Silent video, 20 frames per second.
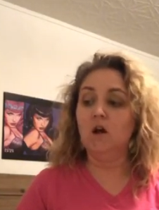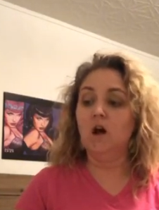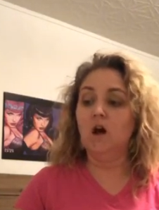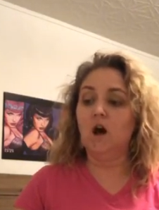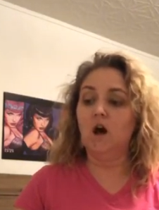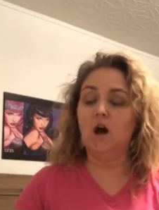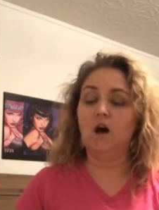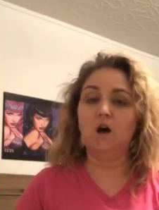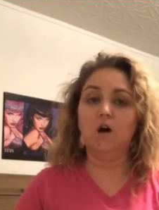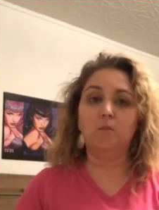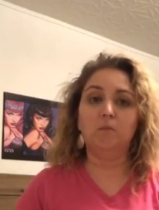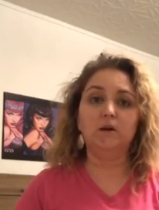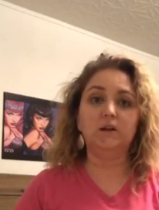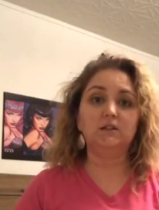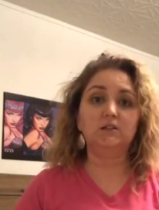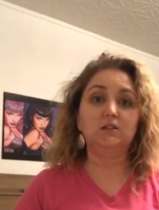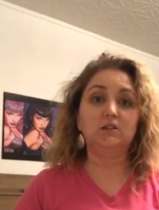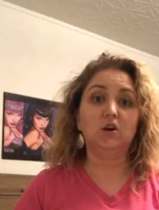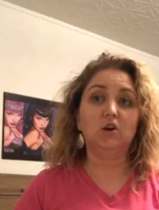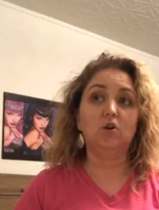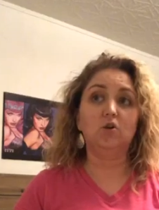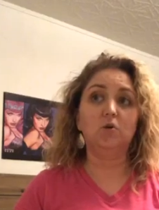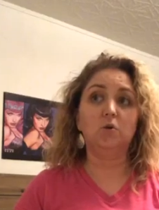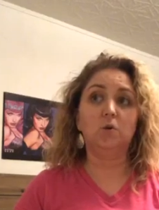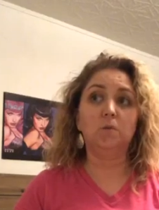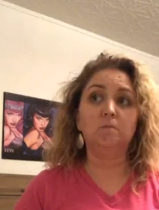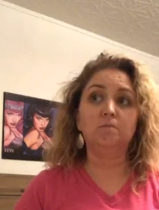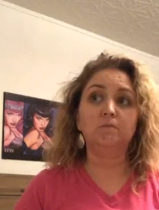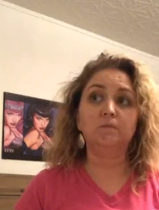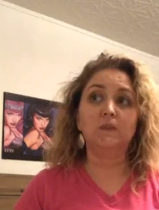Um,
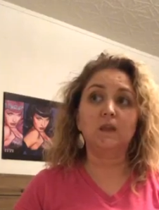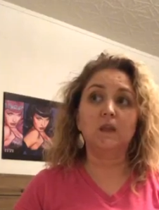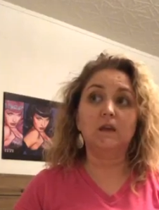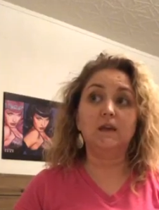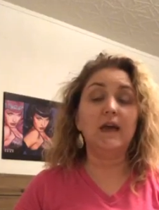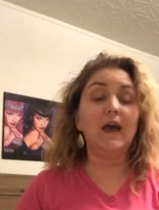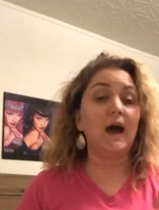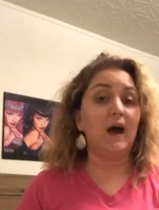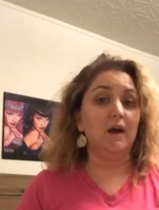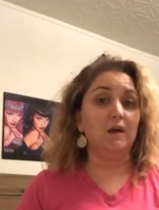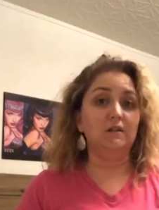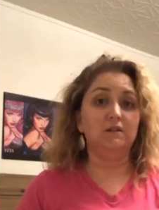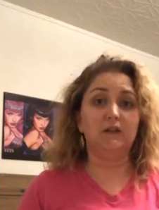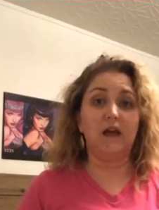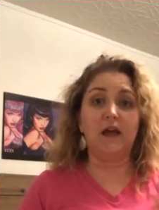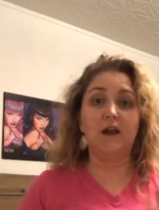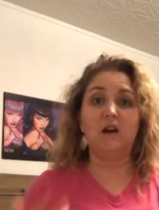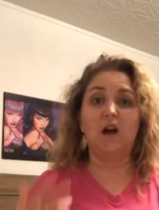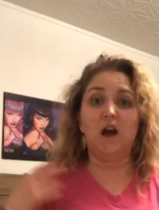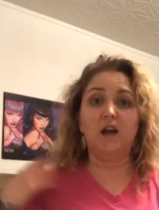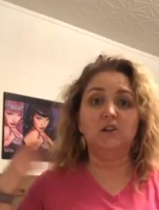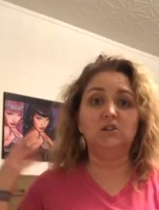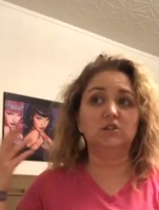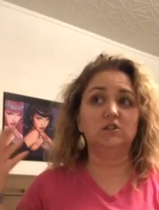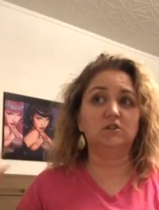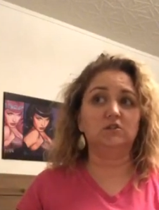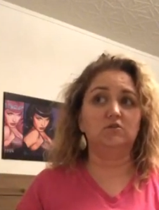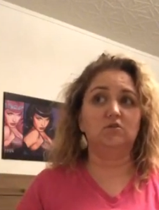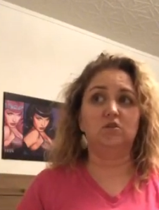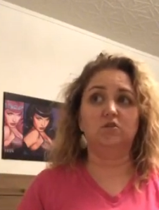so yeah, and I
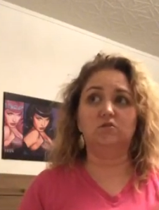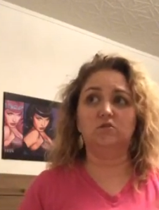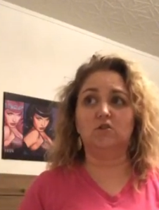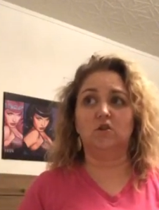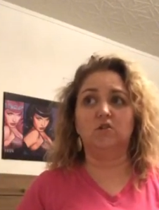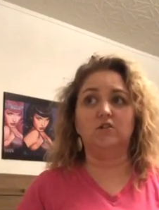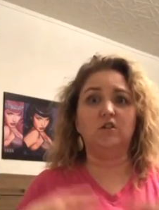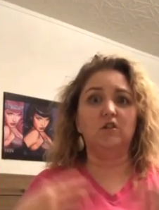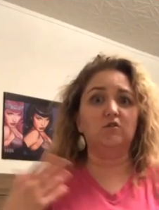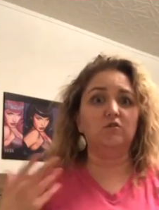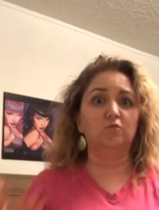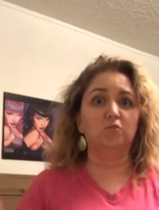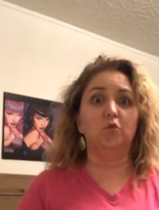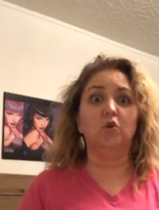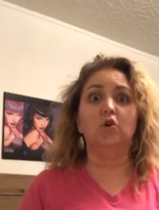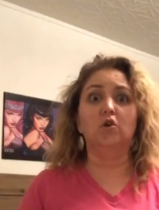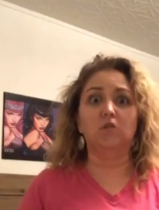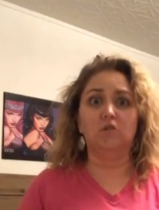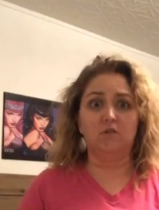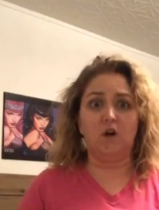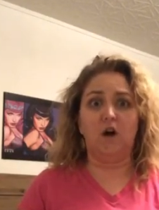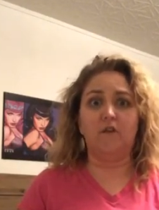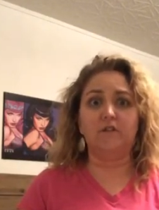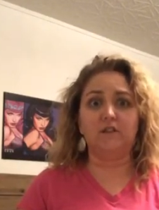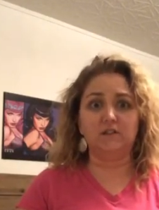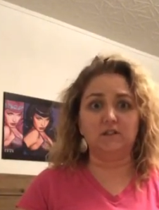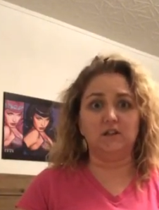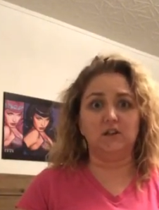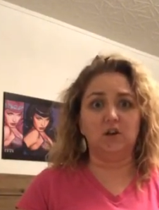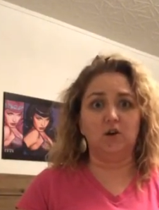just, those are the, will
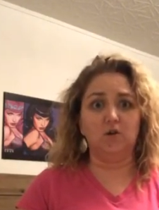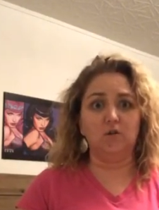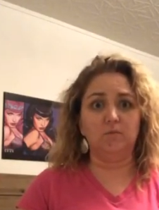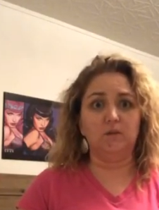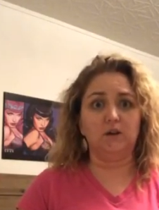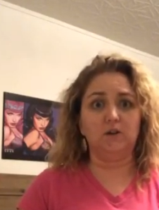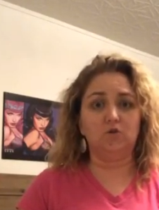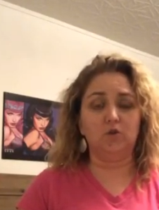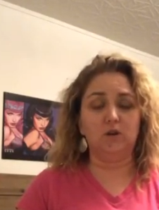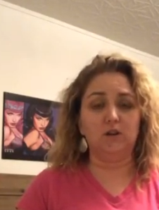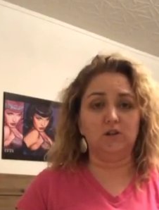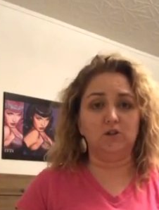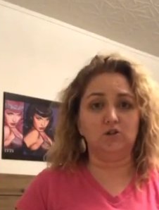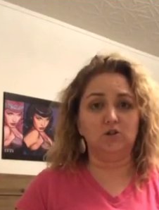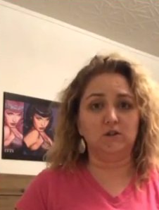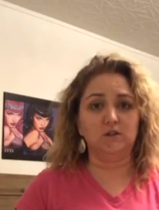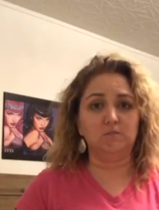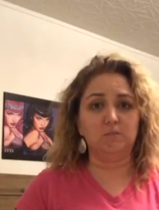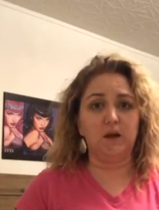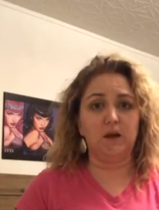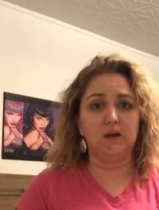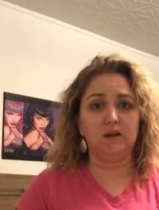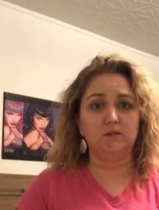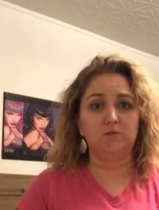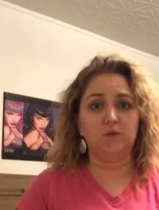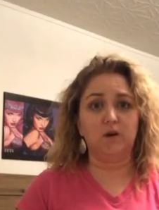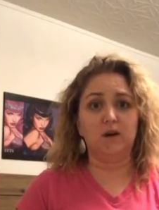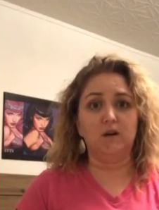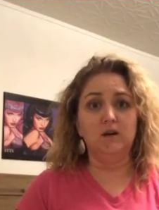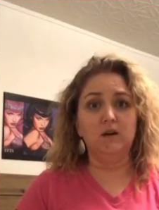obviously go in my toiletries bag as
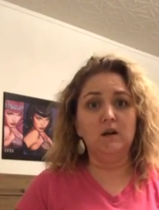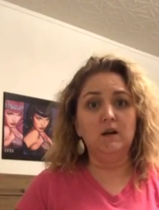well.